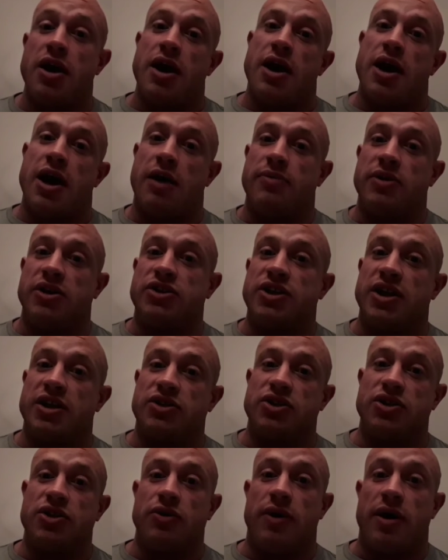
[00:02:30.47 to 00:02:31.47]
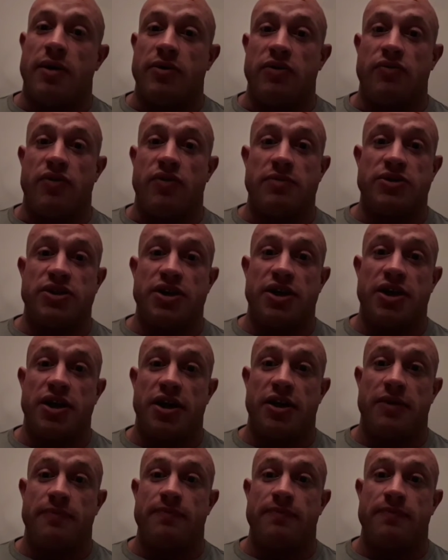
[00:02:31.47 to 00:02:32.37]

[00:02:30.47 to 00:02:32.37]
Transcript: How many sets to do, how many reps to hit,